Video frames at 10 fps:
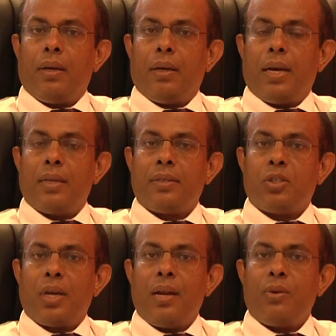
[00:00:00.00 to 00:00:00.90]
ask the
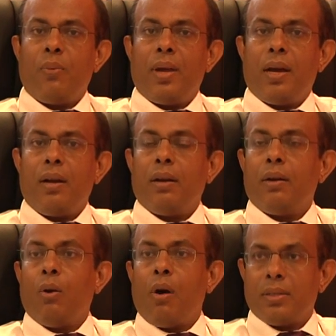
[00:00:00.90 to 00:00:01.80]
child to wear
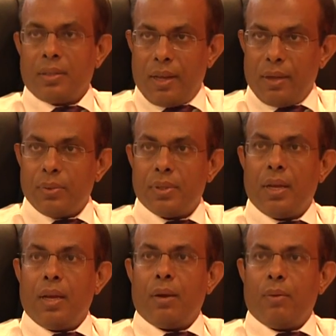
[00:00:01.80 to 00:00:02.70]
lawn sleeves
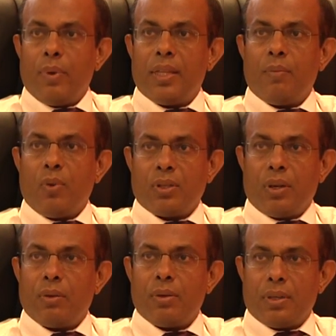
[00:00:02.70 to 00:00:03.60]
when the
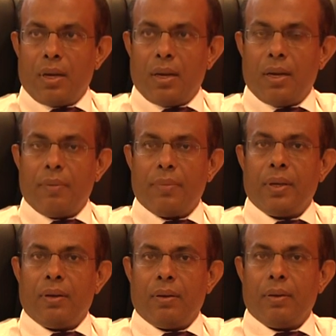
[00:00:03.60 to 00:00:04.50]
mosquitoes are
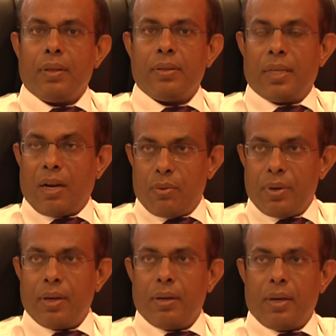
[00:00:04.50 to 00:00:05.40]

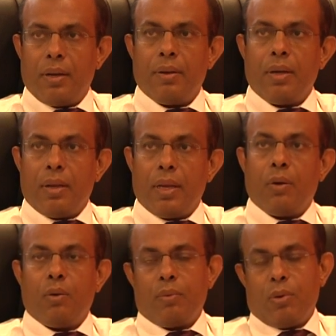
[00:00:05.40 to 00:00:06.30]
surrounding,
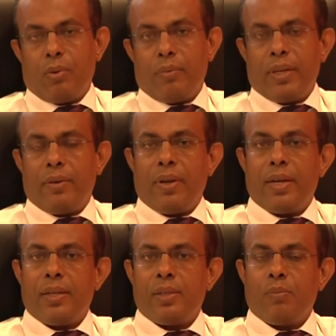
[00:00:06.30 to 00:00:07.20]
or when
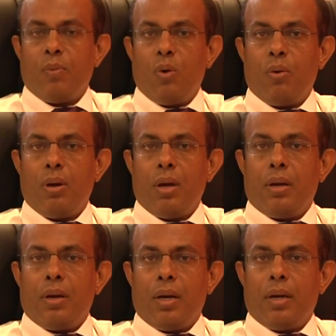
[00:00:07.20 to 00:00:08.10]
it is more
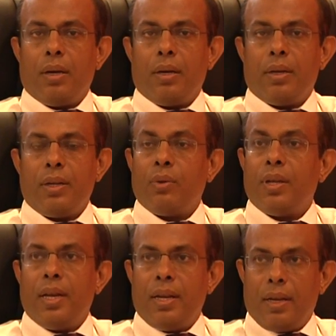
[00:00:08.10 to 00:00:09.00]
during
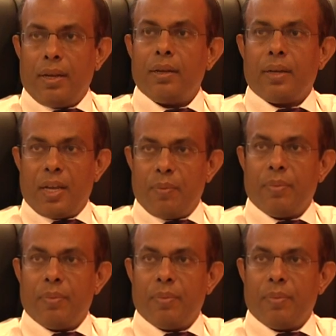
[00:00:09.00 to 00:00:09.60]
the day time.